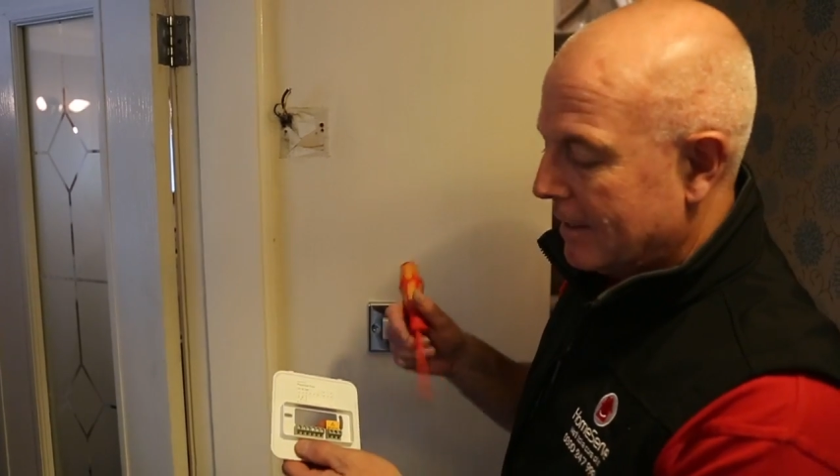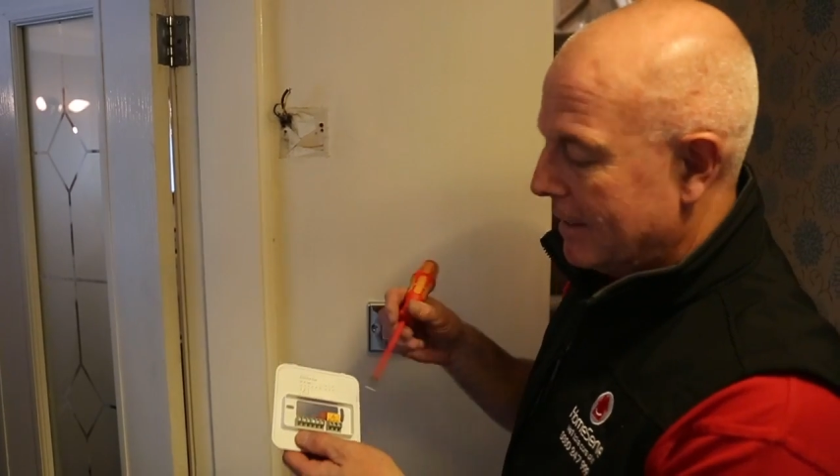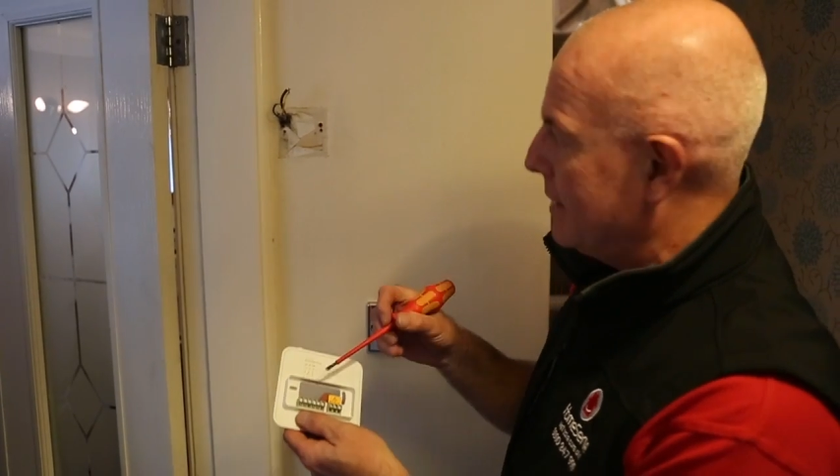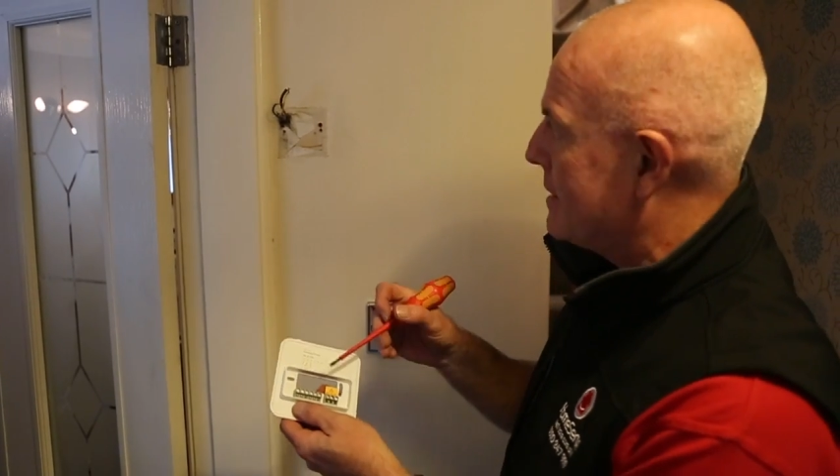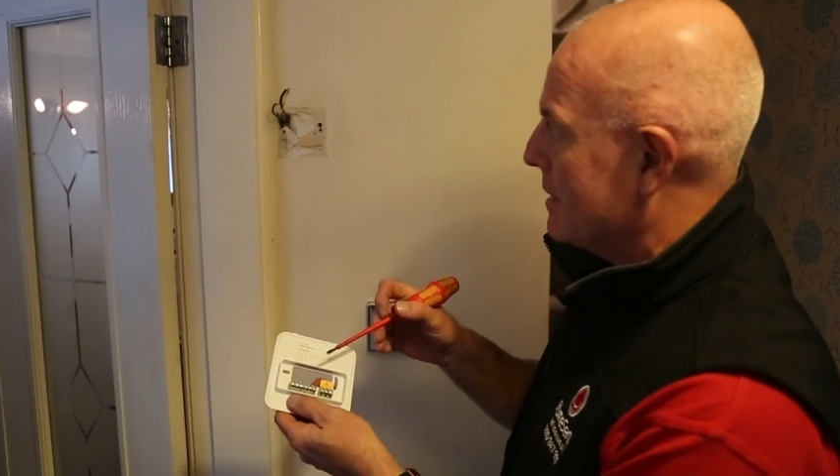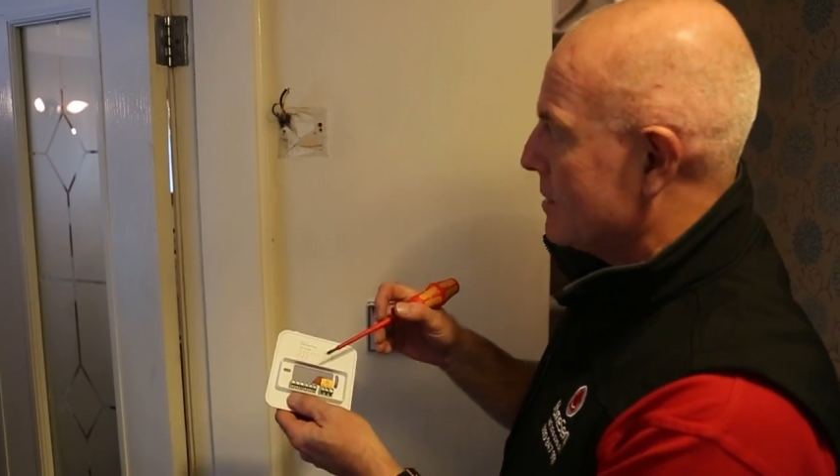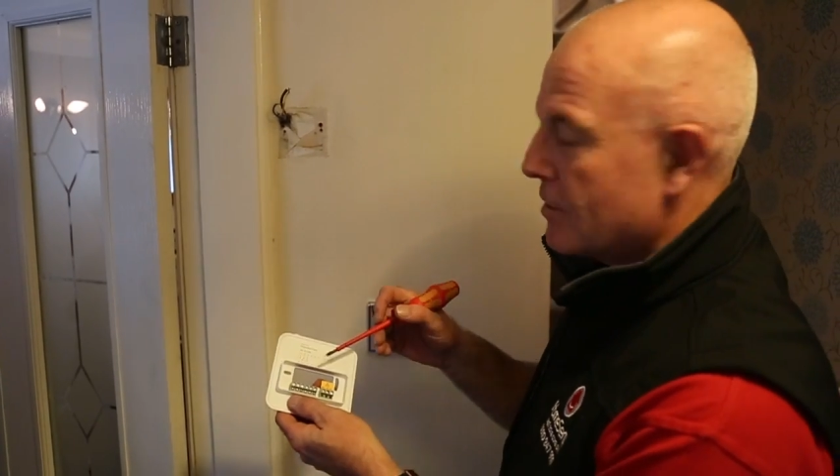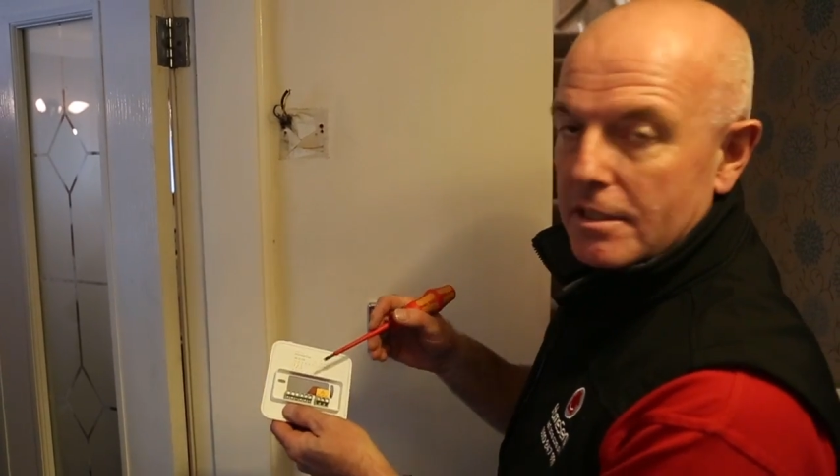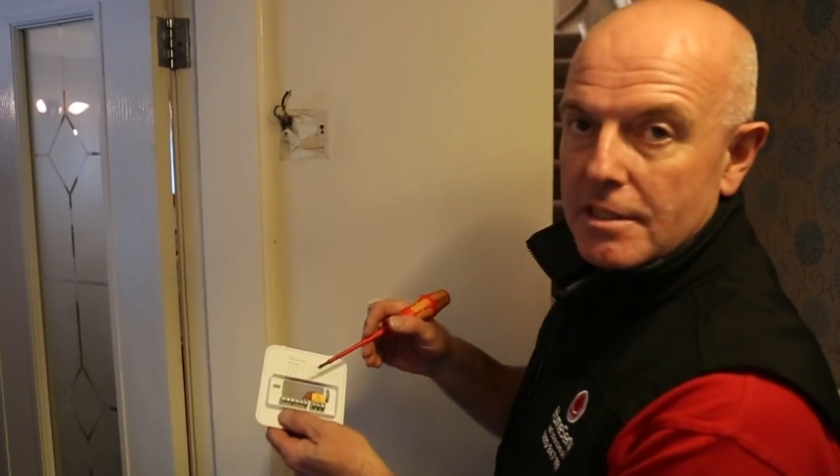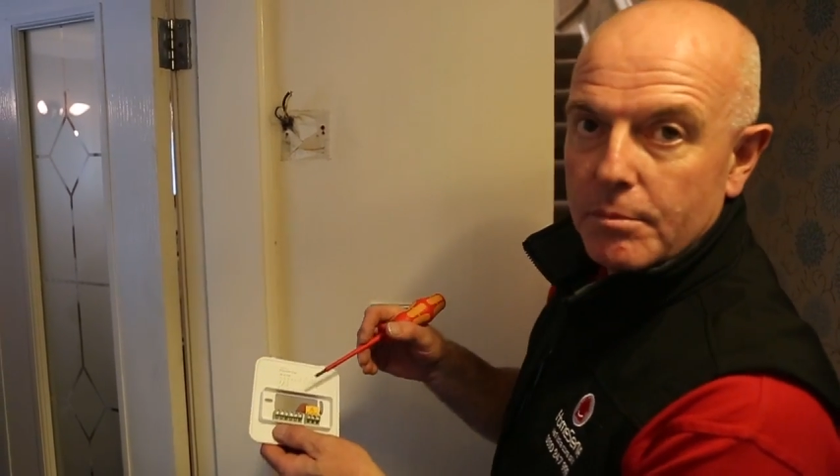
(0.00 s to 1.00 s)
In this
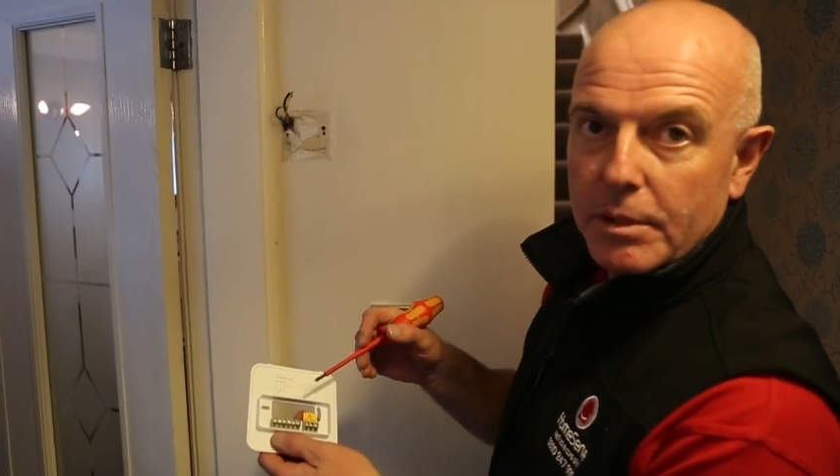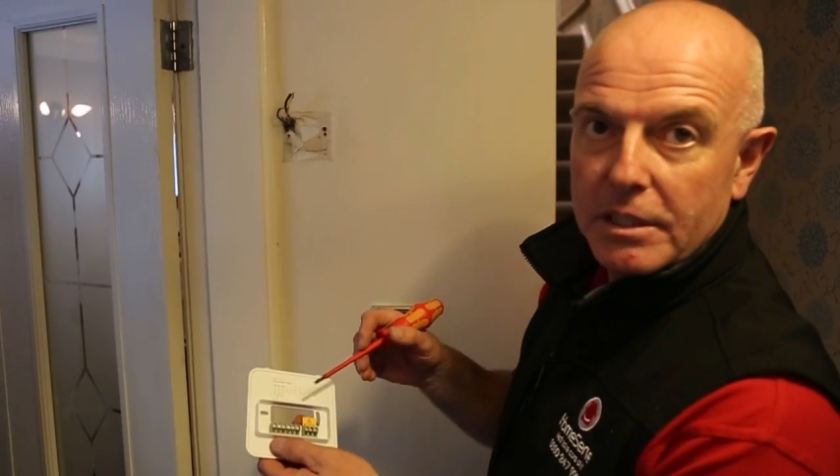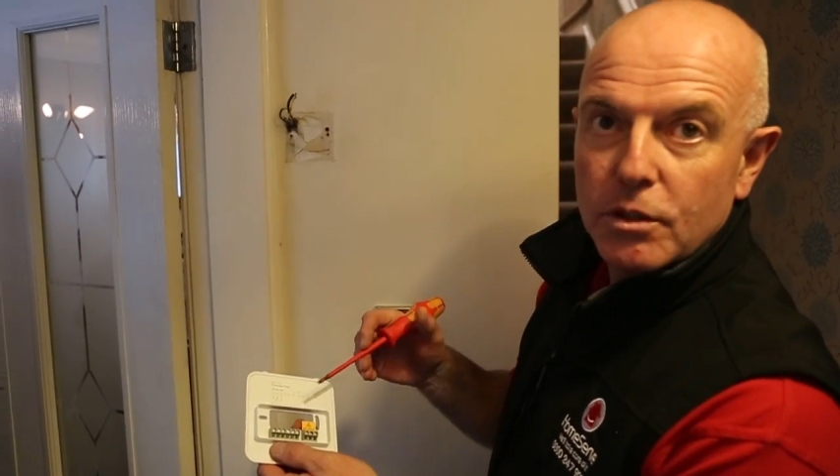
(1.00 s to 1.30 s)
instance it'll be the